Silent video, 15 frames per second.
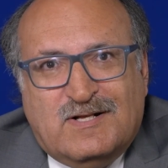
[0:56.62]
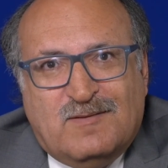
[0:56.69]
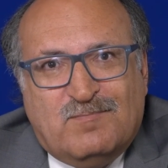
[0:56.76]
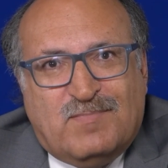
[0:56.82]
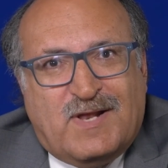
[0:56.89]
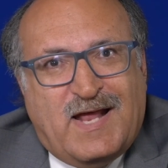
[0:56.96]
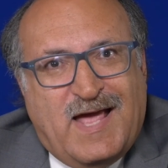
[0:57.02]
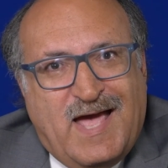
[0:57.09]

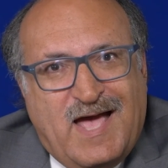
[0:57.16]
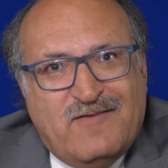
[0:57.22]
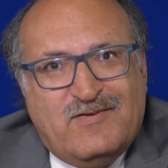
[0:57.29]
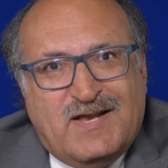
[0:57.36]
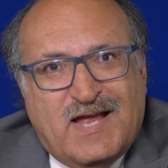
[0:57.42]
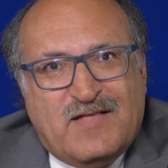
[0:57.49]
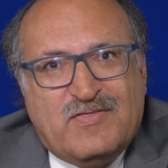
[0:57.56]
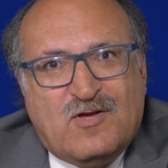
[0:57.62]
but I haven't
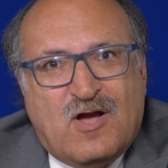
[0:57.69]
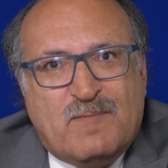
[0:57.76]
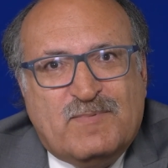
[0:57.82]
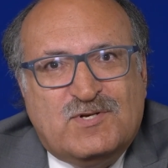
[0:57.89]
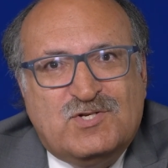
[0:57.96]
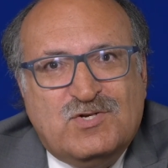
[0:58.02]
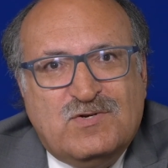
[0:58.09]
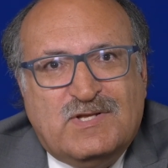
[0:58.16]
had the
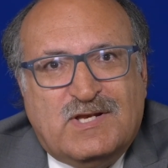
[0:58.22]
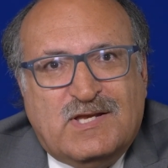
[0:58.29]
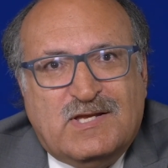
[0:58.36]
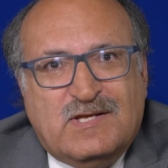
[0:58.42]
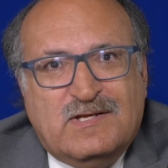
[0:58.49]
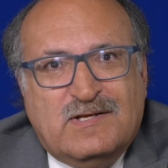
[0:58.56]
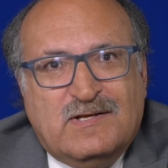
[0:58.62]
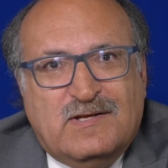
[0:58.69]

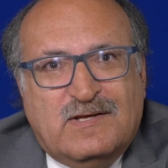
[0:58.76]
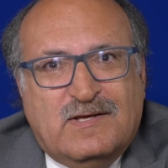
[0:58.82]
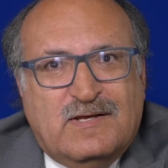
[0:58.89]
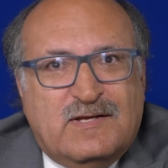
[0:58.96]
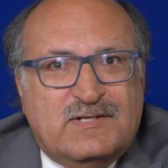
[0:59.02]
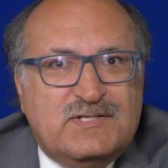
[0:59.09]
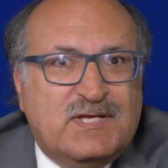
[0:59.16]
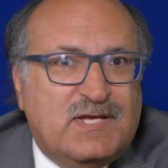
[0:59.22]
opportunity
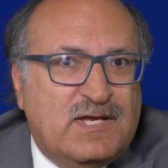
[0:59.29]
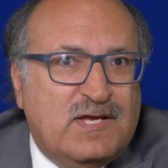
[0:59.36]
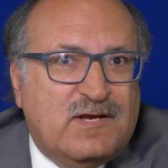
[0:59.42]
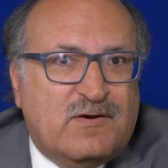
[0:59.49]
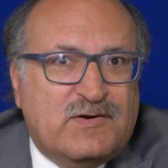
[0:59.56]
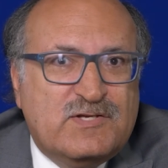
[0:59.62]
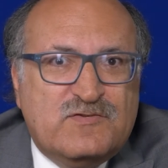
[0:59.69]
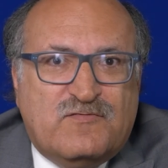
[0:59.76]
to
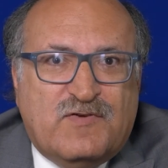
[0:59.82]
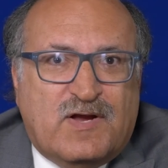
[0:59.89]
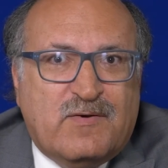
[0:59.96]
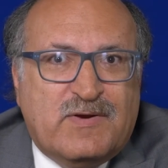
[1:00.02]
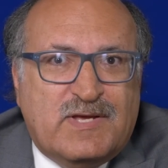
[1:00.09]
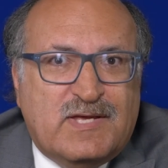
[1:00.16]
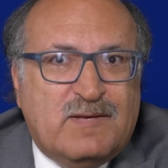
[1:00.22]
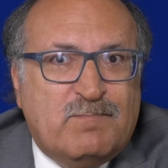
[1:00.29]
hear his
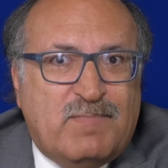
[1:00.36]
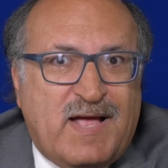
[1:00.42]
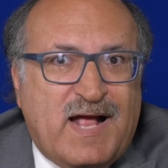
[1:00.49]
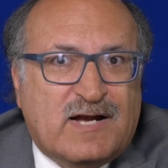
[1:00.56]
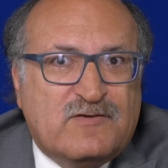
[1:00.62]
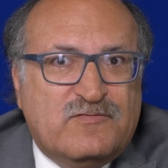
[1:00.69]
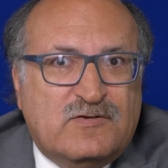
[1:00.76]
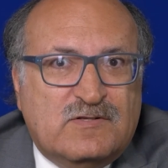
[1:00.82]
very
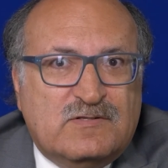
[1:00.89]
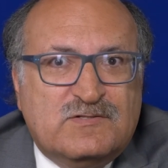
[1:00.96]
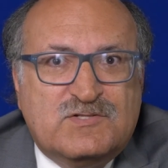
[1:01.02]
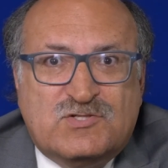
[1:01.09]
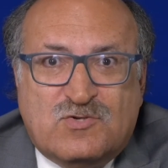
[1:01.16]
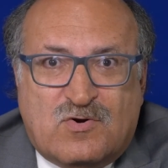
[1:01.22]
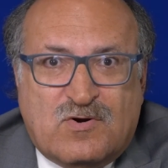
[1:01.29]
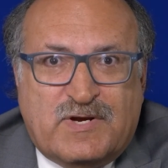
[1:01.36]
impactful
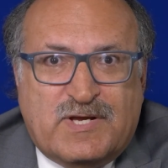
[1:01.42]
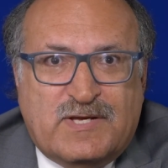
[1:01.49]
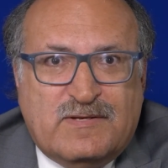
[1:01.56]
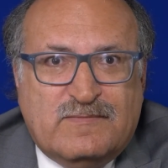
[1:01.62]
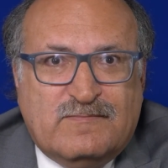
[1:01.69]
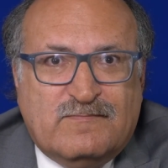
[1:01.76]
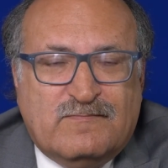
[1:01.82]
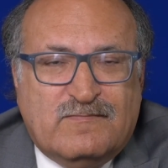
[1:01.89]
story.
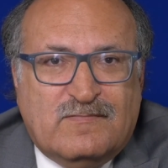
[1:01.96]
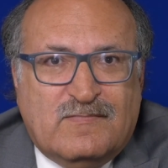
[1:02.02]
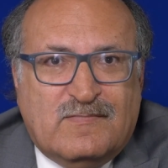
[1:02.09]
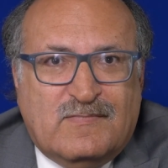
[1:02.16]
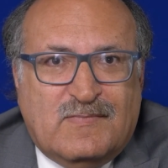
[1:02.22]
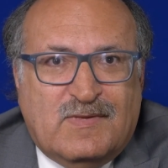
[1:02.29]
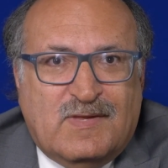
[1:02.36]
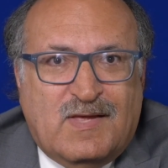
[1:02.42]

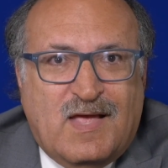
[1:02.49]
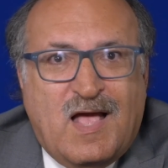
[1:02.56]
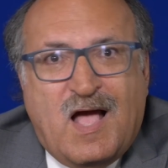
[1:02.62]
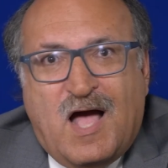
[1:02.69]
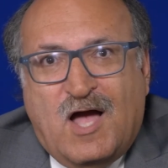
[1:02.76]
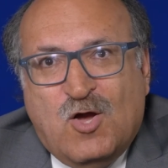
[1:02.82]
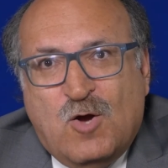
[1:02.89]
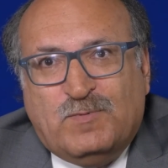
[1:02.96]

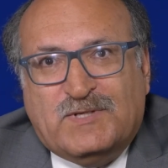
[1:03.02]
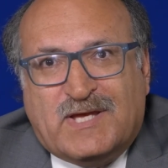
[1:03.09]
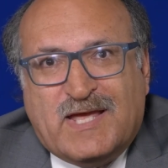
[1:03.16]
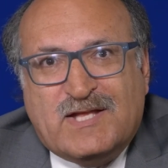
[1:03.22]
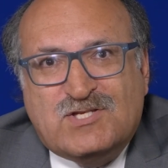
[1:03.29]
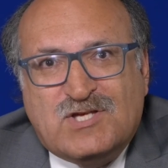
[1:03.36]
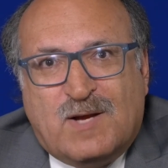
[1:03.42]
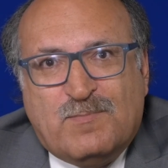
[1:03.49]
I hope to
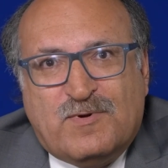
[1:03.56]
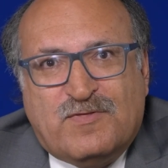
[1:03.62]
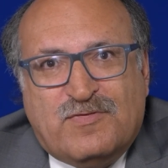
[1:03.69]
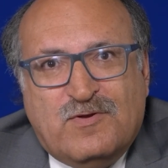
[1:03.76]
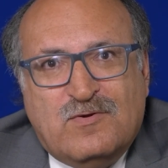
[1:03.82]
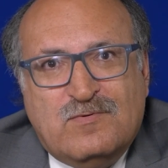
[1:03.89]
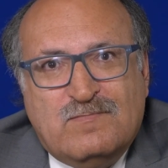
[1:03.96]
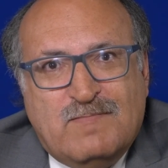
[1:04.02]
catch up with you,